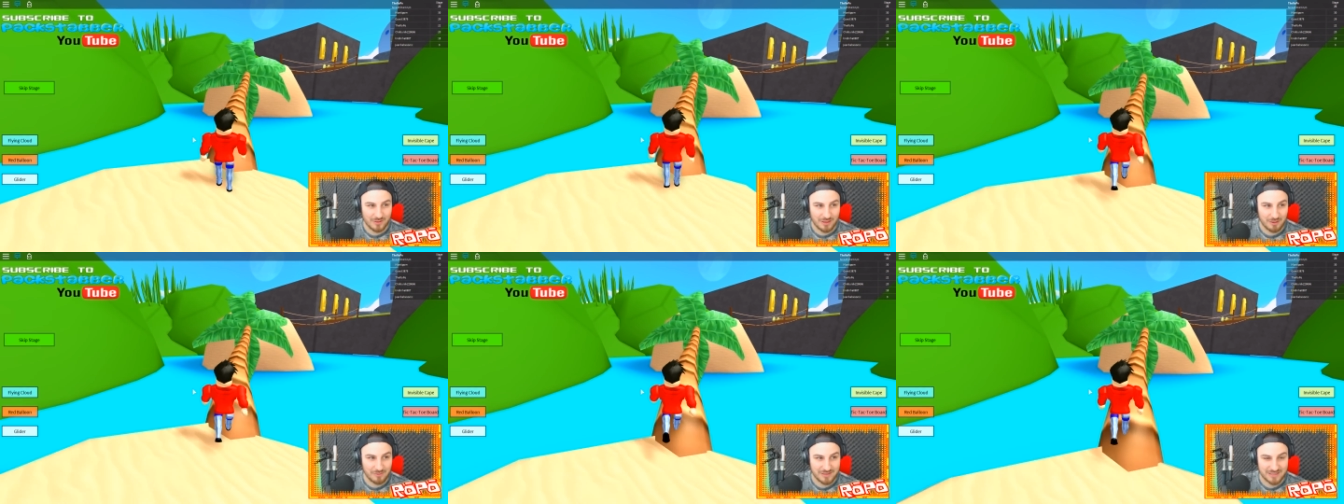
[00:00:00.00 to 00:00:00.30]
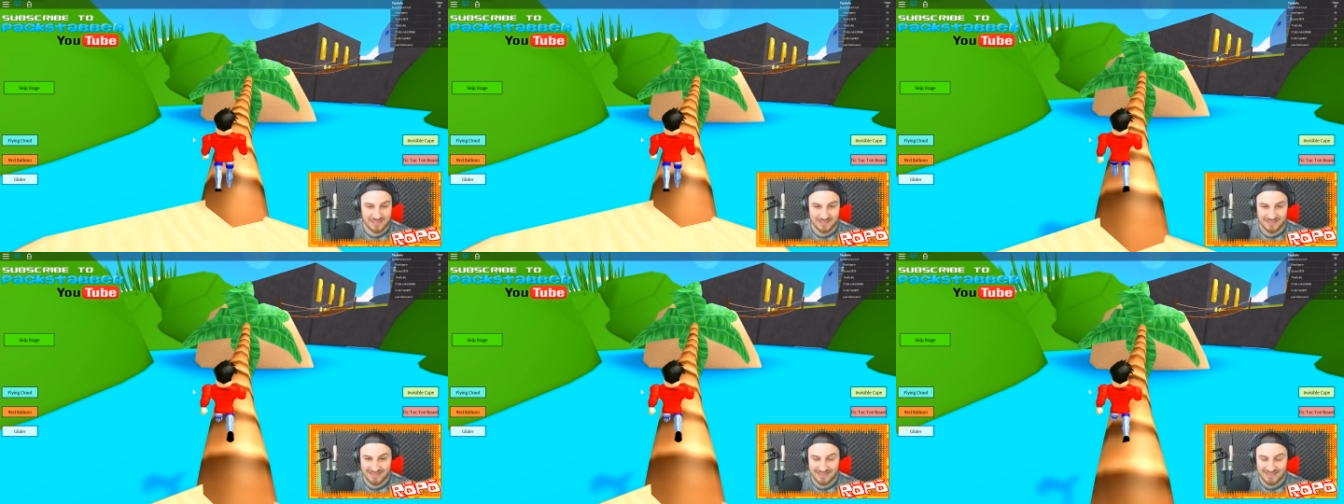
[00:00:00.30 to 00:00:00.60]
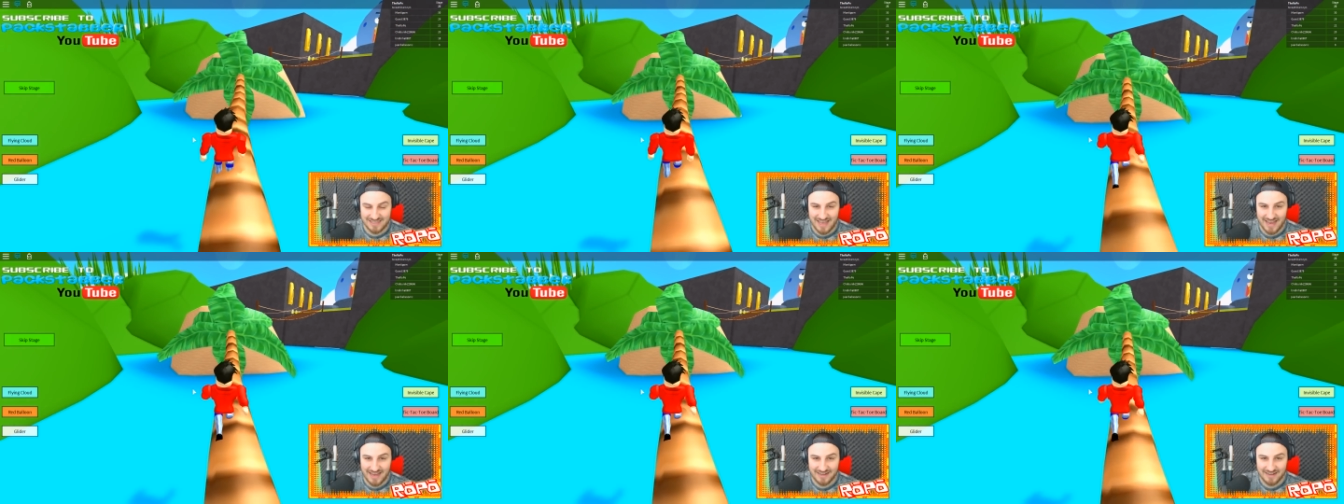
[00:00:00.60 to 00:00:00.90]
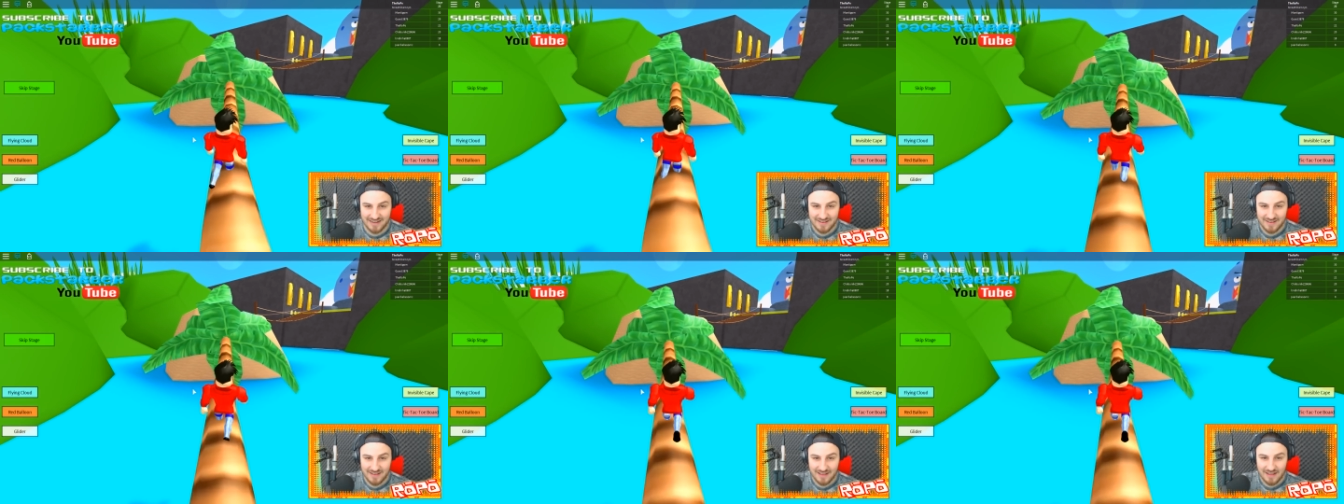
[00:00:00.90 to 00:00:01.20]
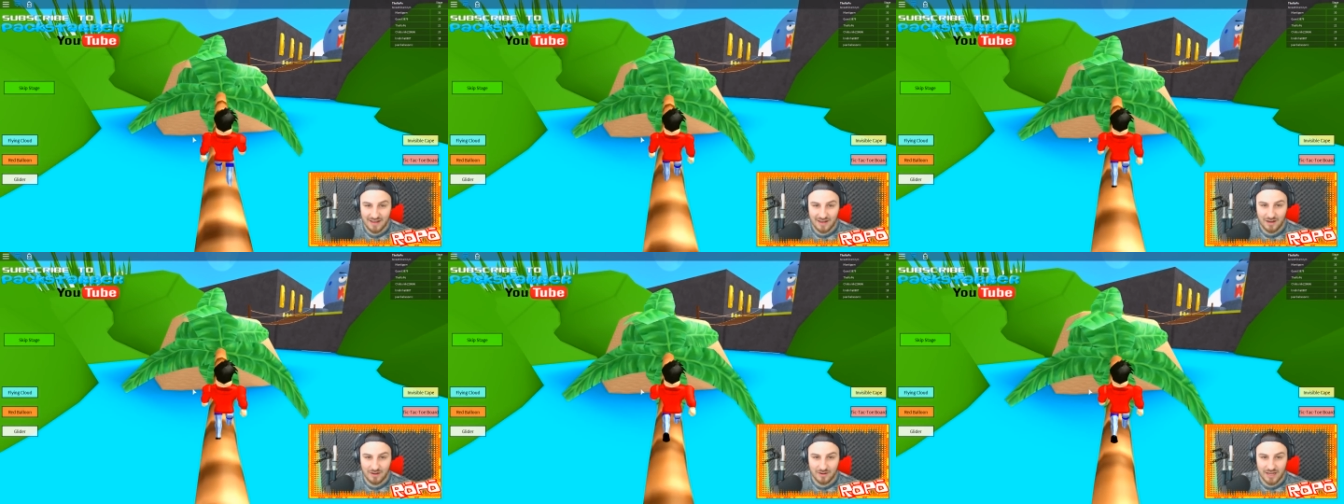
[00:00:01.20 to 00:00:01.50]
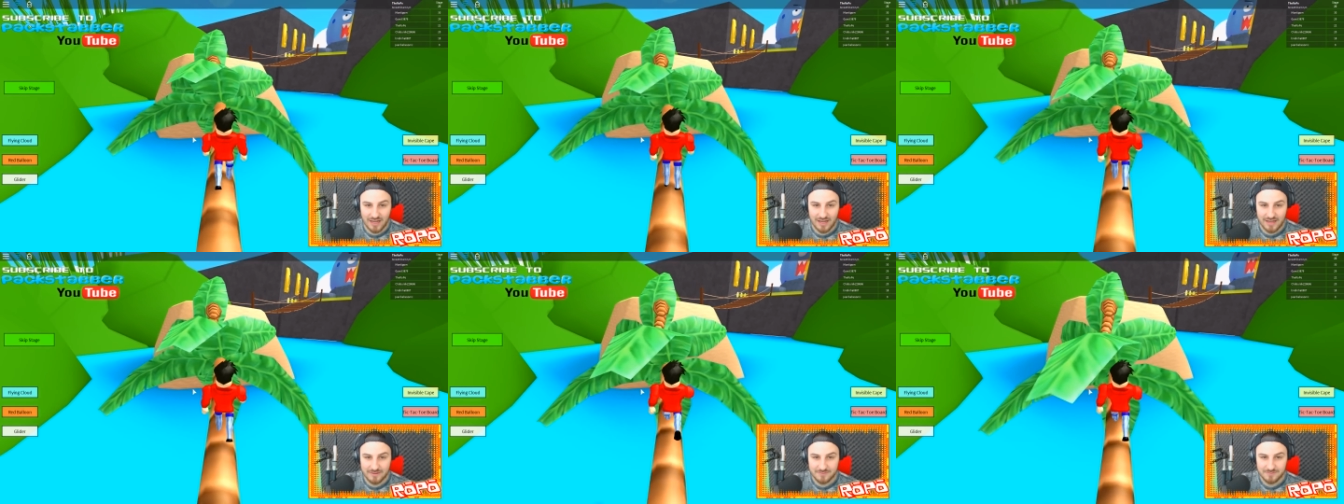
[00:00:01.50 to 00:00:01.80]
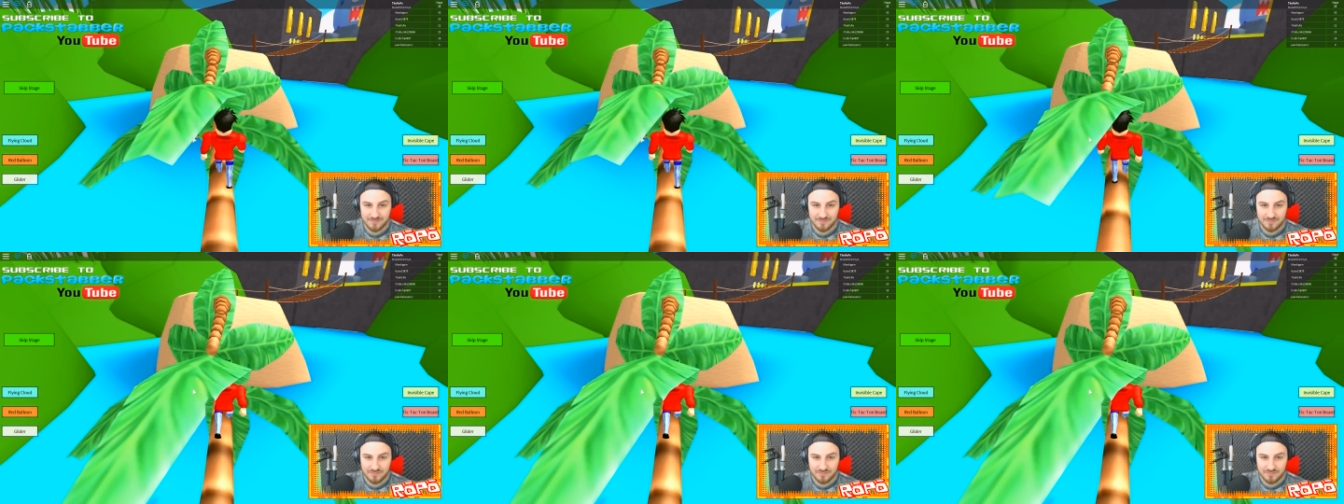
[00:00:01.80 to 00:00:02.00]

That was insane. Okay.